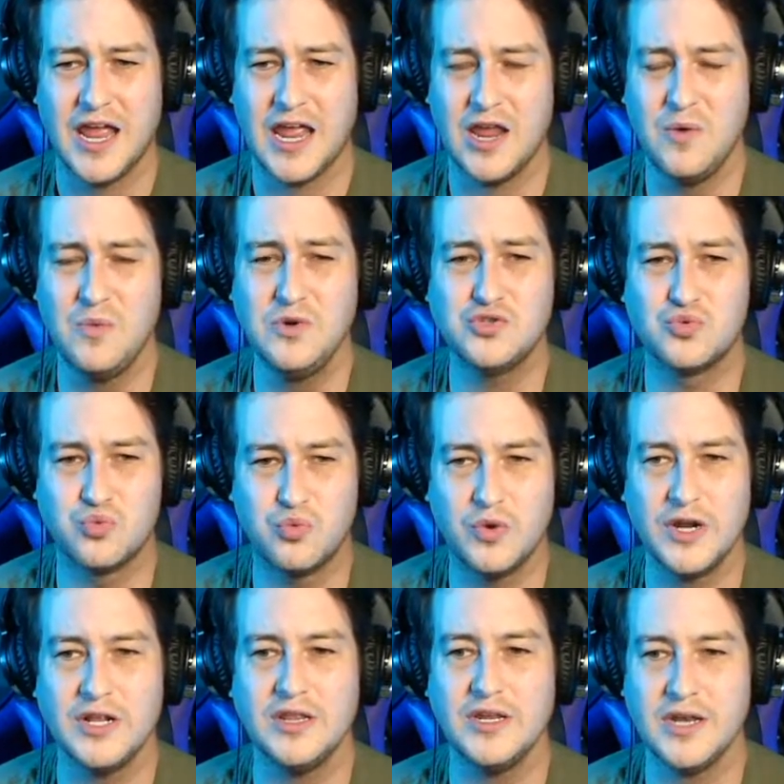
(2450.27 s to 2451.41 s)

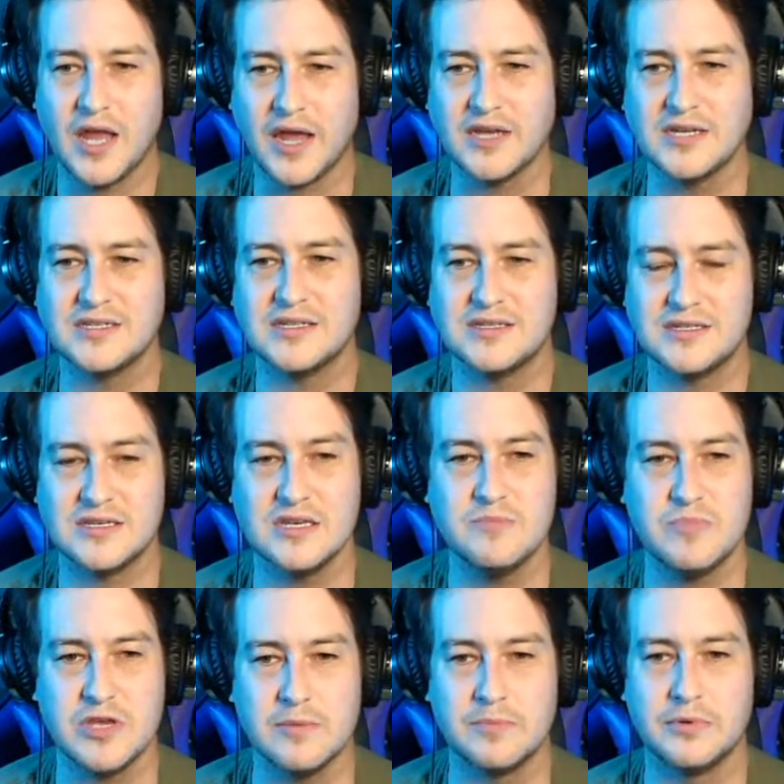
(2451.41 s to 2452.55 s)
really nice to see
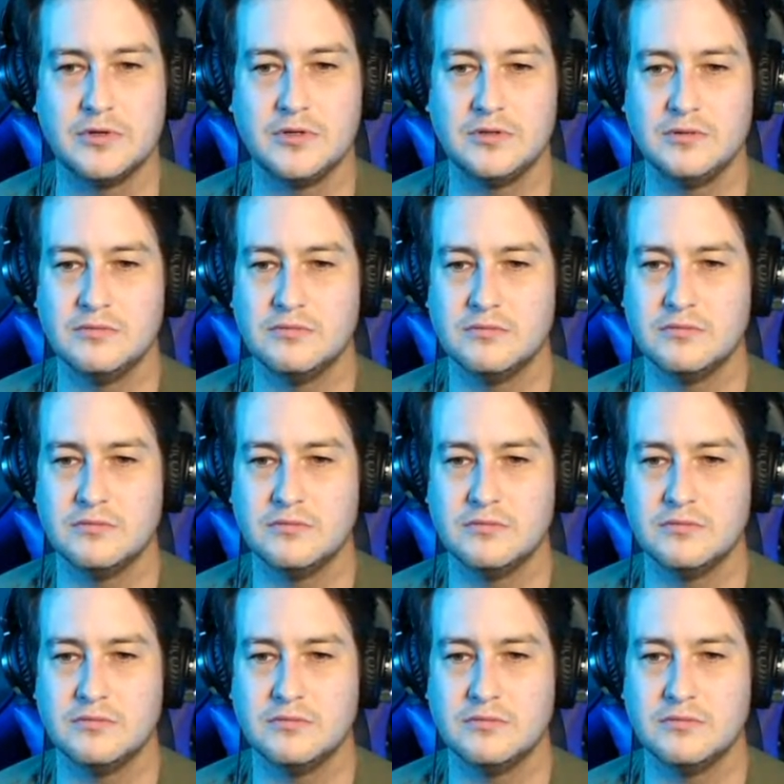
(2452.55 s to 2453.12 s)
people